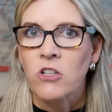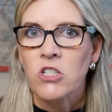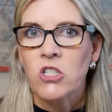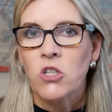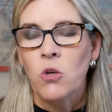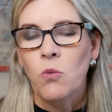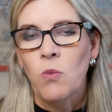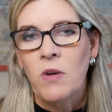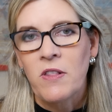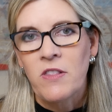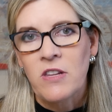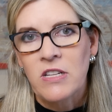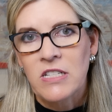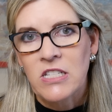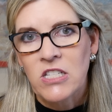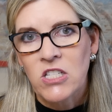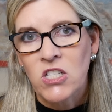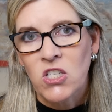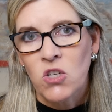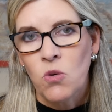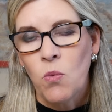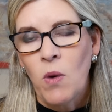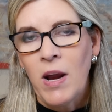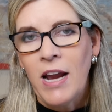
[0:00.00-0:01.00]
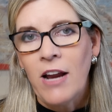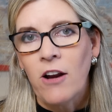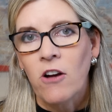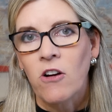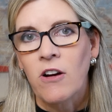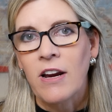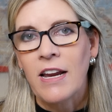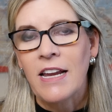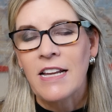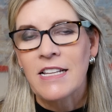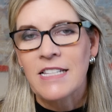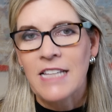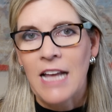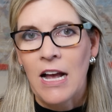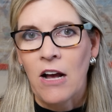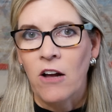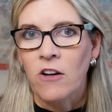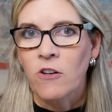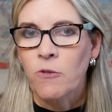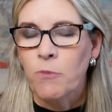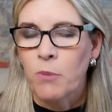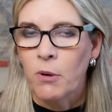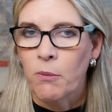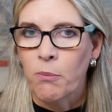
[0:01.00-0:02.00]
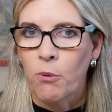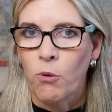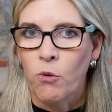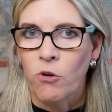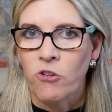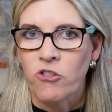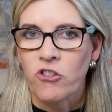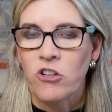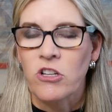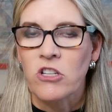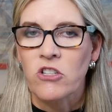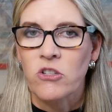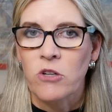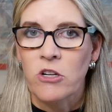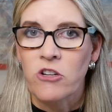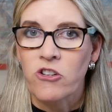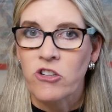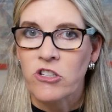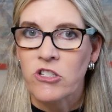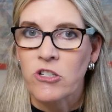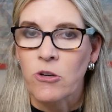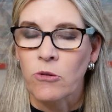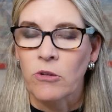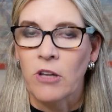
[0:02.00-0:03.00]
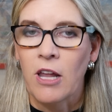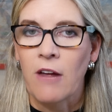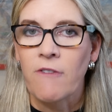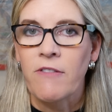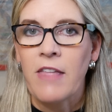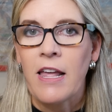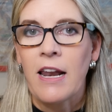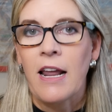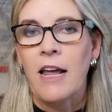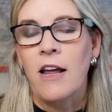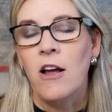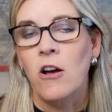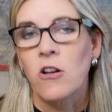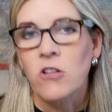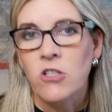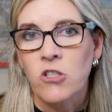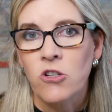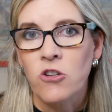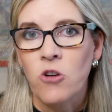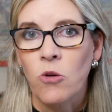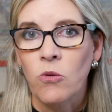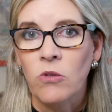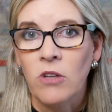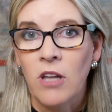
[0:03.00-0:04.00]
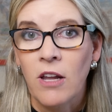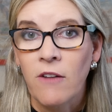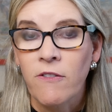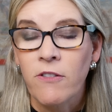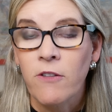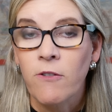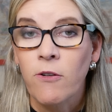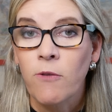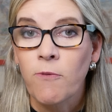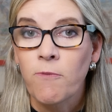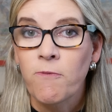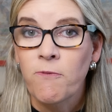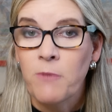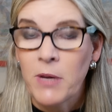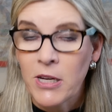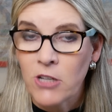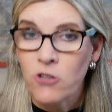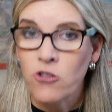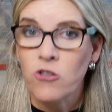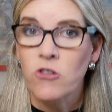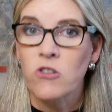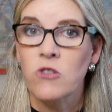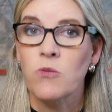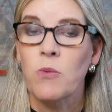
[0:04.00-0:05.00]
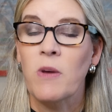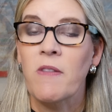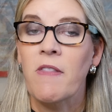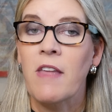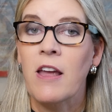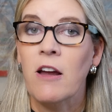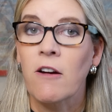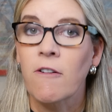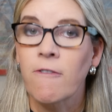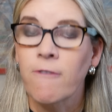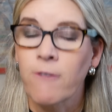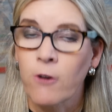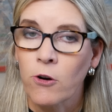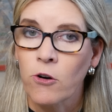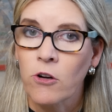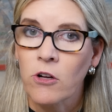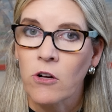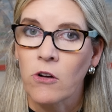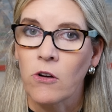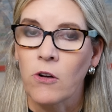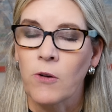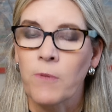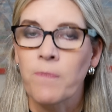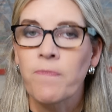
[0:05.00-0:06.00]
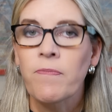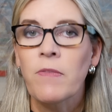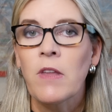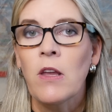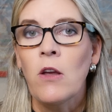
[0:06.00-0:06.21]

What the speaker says: So when it's square, it's out of proportion. So I just don't love that. I also don't love the pictures when they are vertical.